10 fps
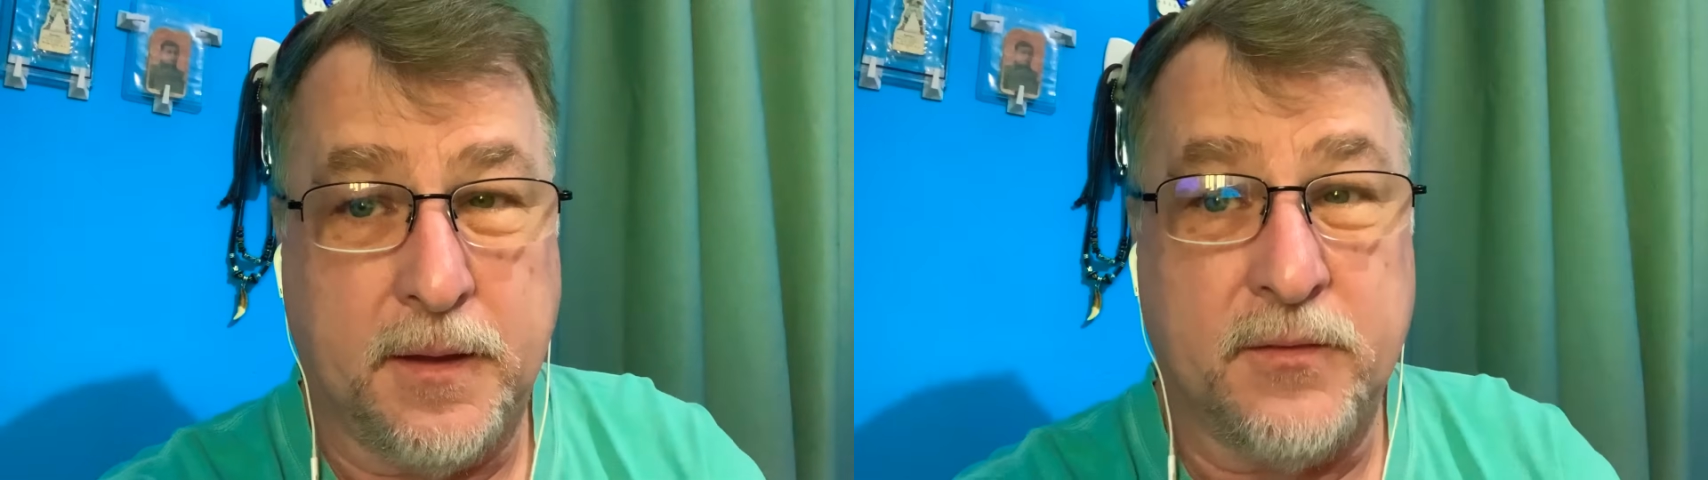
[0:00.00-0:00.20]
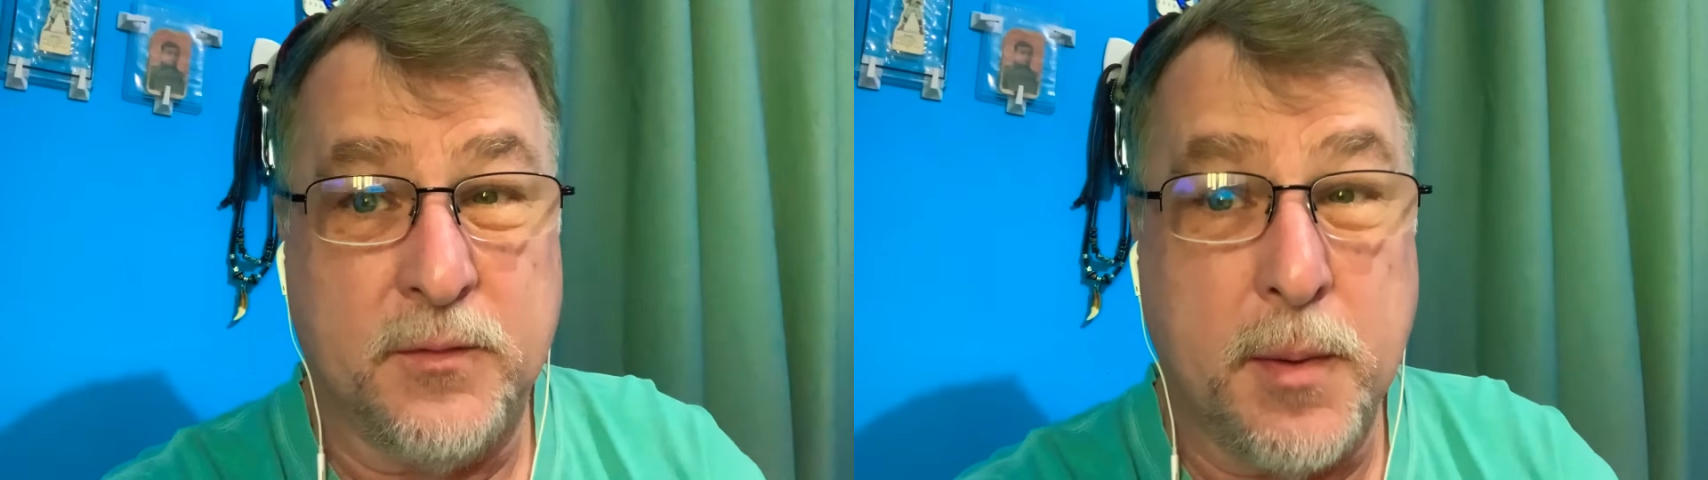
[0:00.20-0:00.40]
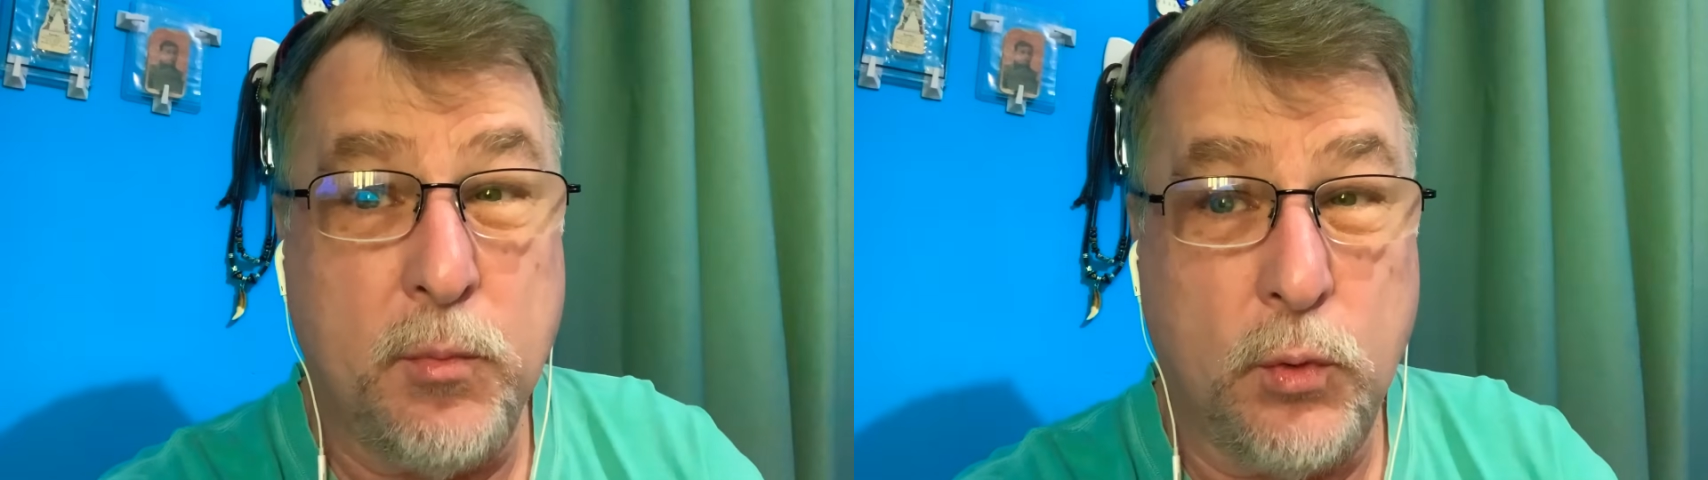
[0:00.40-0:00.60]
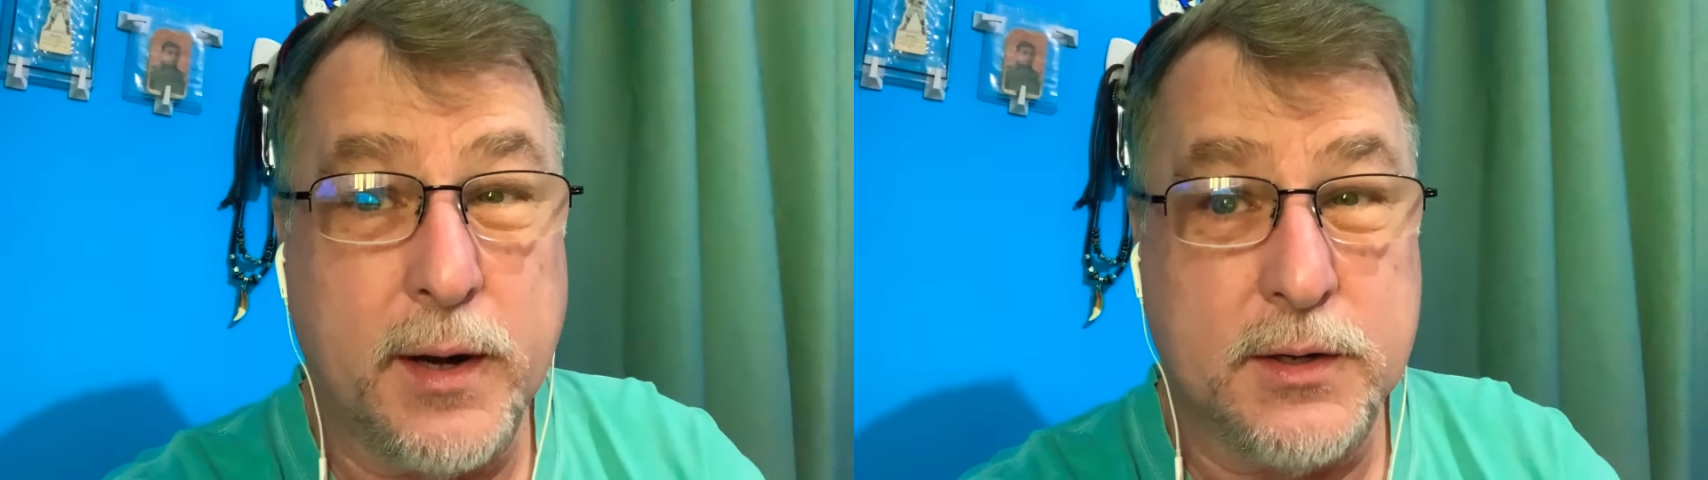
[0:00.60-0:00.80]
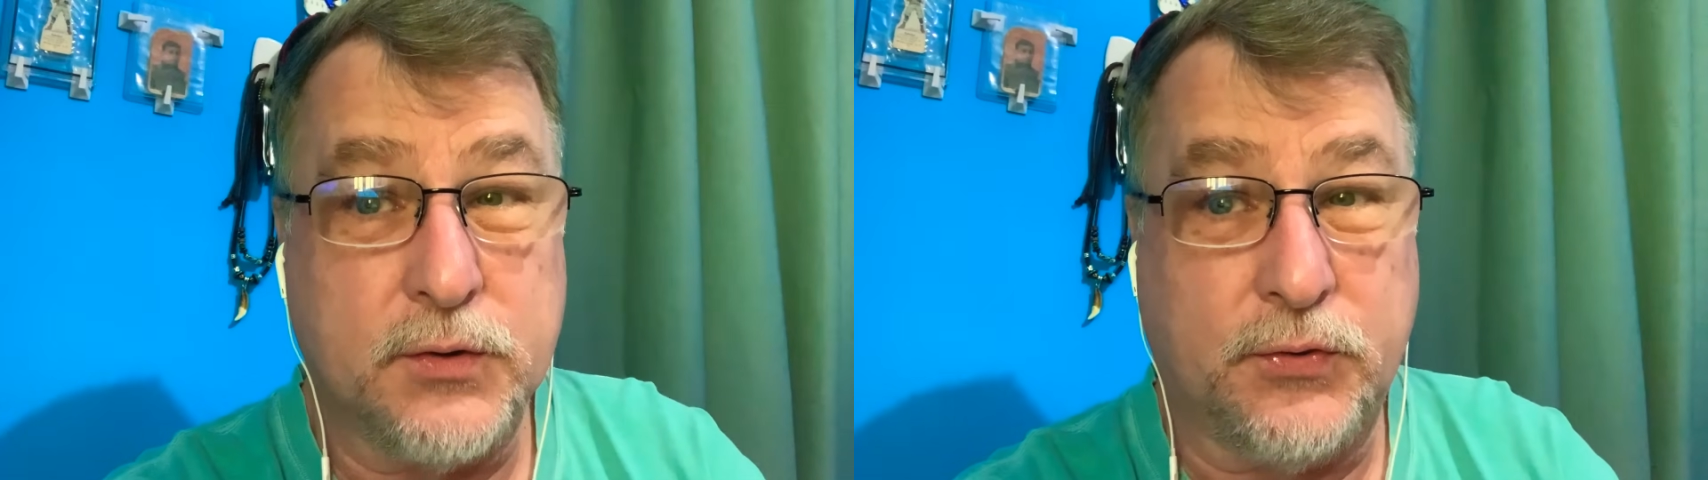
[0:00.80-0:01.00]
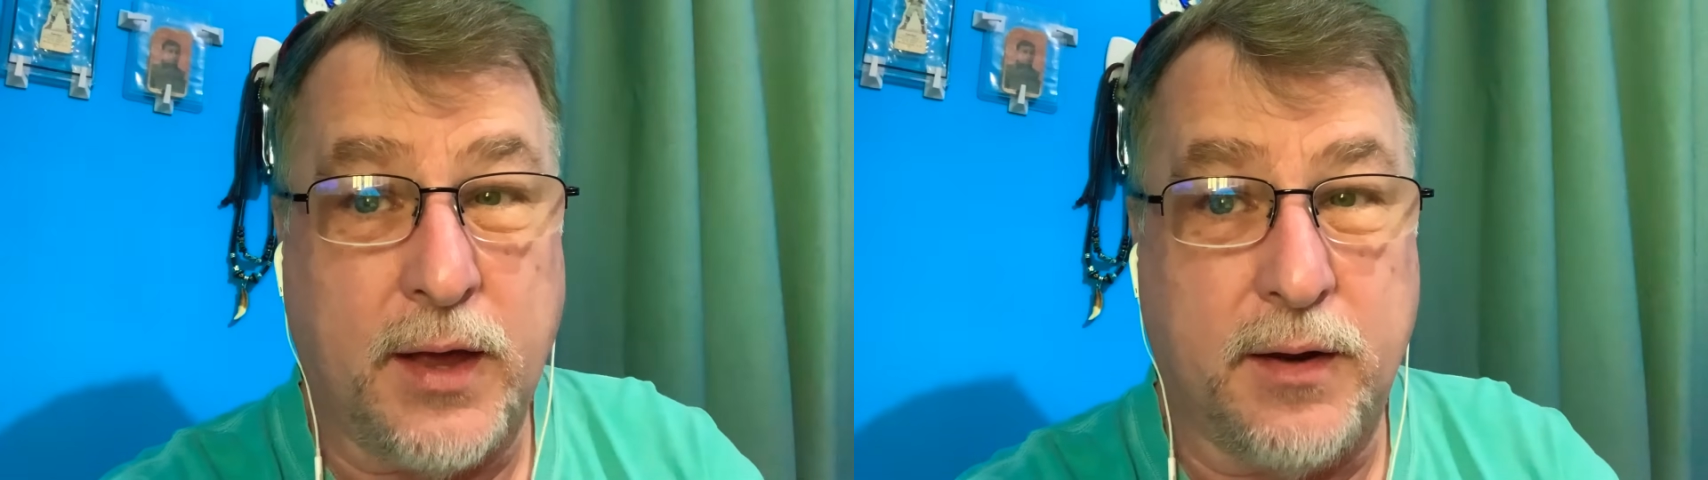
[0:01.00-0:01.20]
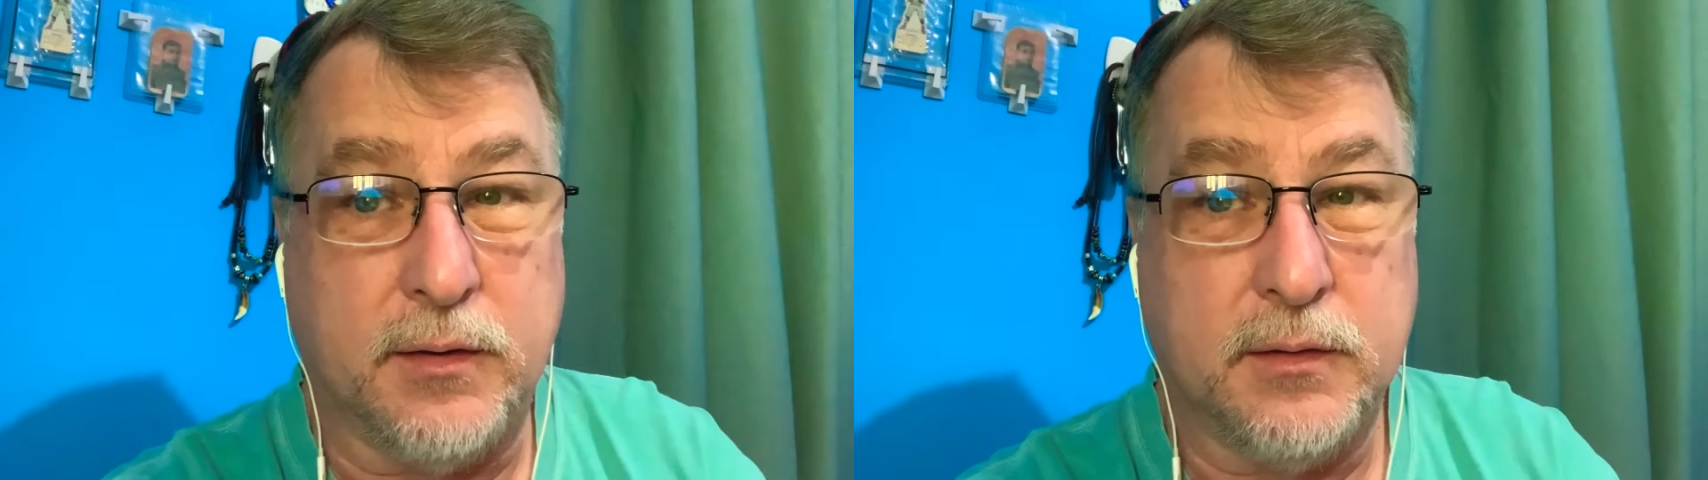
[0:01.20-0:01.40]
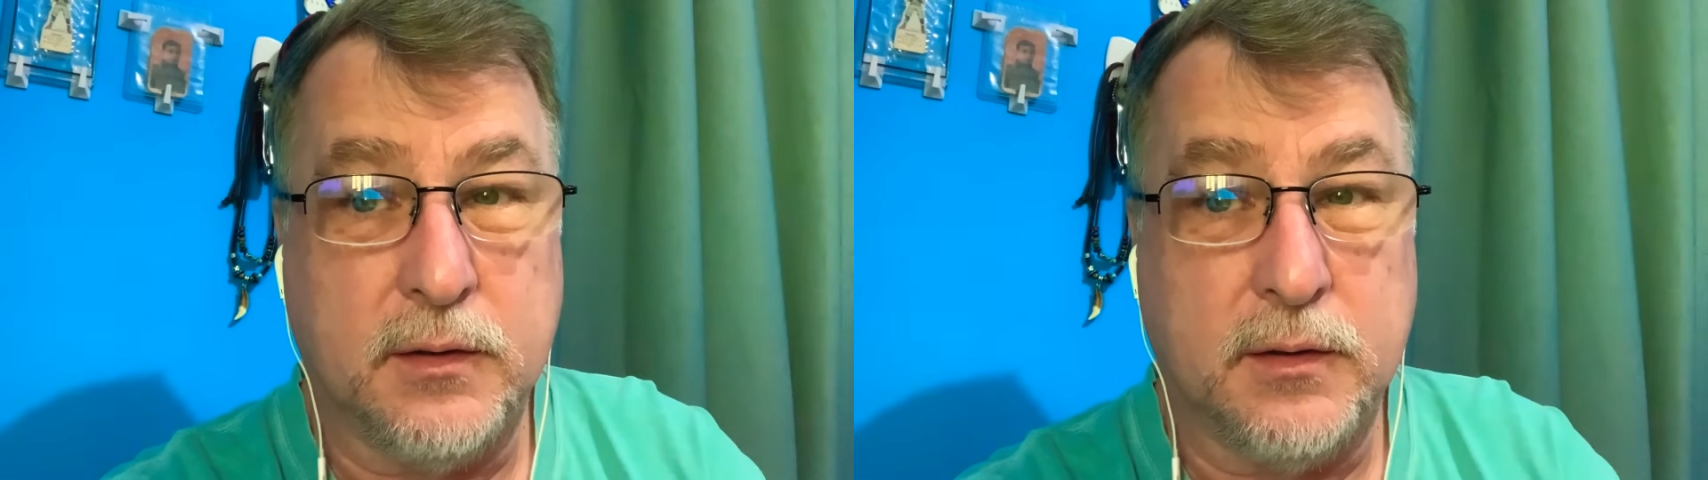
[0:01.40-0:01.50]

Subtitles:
Remember what I just said.